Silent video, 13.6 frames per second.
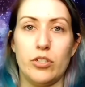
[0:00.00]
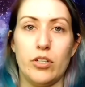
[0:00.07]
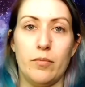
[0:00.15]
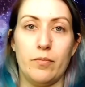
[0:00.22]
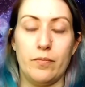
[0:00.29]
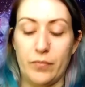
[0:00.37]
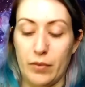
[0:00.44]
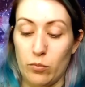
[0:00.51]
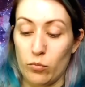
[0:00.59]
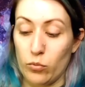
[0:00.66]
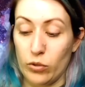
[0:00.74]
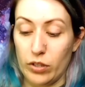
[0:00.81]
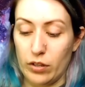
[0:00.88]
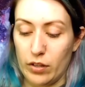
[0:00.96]
which I'm
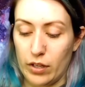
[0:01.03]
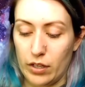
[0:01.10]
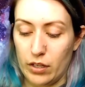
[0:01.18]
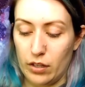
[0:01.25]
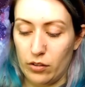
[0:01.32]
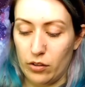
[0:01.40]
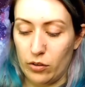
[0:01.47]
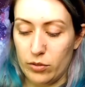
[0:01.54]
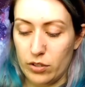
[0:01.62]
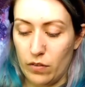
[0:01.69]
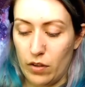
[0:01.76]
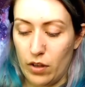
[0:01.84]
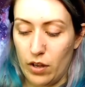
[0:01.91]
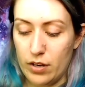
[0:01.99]
really liking those
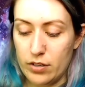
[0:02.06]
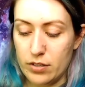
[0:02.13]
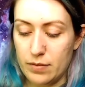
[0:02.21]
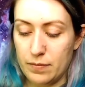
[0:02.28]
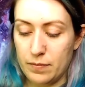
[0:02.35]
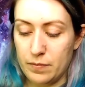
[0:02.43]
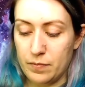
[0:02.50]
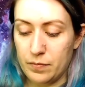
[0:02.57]
a lot.